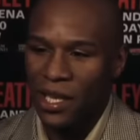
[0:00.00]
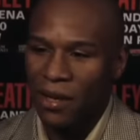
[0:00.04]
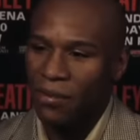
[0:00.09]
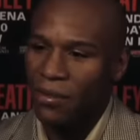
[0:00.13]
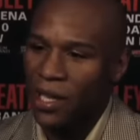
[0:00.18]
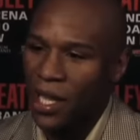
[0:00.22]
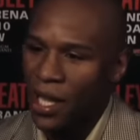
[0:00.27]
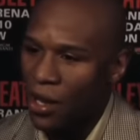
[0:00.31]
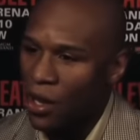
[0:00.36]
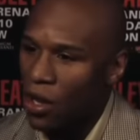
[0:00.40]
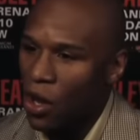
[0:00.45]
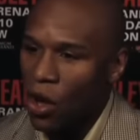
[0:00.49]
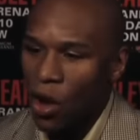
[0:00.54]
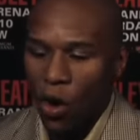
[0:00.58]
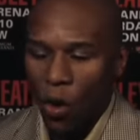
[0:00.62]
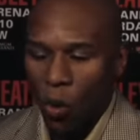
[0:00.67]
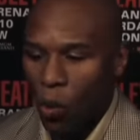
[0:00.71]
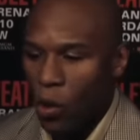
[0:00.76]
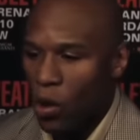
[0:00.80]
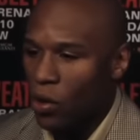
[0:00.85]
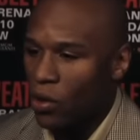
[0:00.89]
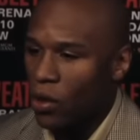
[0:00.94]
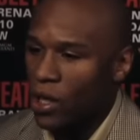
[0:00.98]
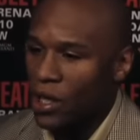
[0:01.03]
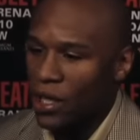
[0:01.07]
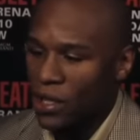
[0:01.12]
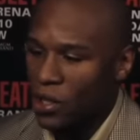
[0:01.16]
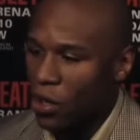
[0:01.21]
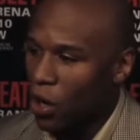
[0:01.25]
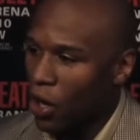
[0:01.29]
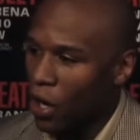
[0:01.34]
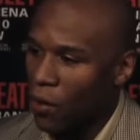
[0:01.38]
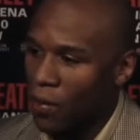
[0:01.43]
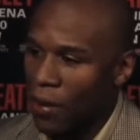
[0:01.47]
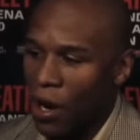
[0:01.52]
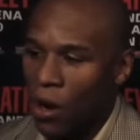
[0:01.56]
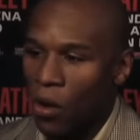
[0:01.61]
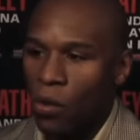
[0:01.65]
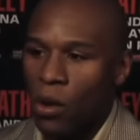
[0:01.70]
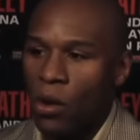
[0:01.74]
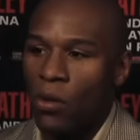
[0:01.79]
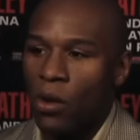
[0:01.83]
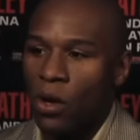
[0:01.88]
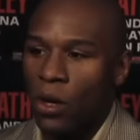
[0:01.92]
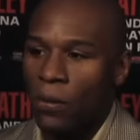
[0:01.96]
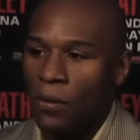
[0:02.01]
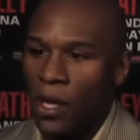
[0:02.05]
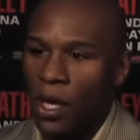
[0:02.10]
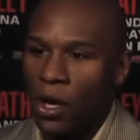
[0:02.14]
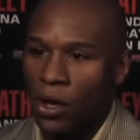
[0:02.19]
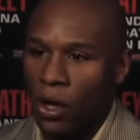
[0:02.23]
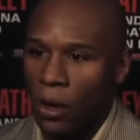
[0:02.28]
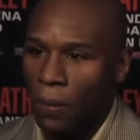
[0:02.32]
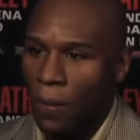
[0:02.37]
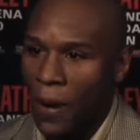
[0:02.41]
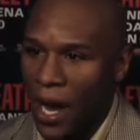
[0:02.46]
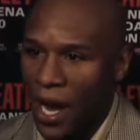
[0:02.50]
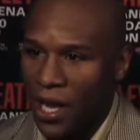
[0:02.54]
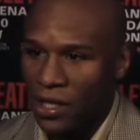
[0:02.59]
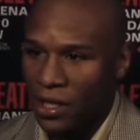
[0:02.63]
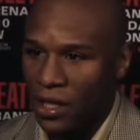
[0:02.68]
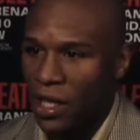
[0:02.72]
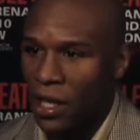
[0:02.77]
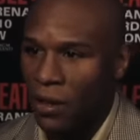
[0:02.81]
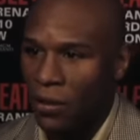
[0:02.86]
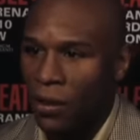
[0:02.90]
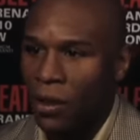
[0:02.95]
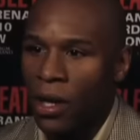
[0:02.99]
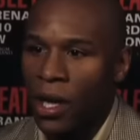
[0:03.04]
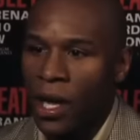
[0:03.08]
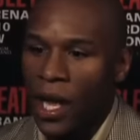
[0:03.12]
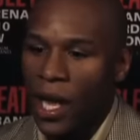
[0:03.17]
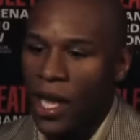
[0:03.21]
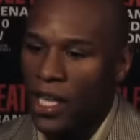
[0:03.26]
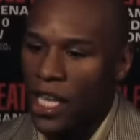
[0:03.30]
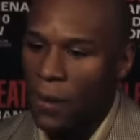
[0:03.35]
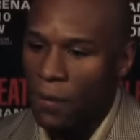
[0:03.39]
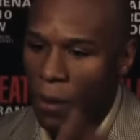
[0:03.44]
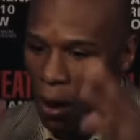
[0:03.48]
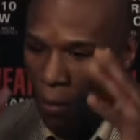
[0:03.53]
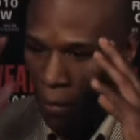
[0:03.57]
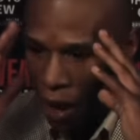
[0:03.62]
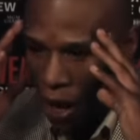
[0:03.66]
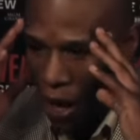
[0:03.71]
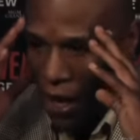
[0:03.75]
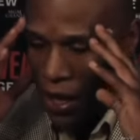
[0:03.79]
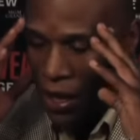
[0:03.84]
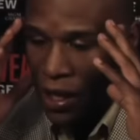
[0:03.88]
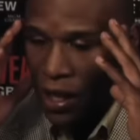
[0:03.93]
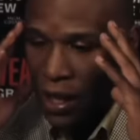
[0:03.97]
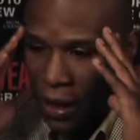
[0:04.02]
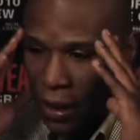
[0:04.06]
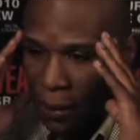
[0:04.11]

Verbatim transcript: something that we don't need to talk about. We want to be on a positive level and keep our mind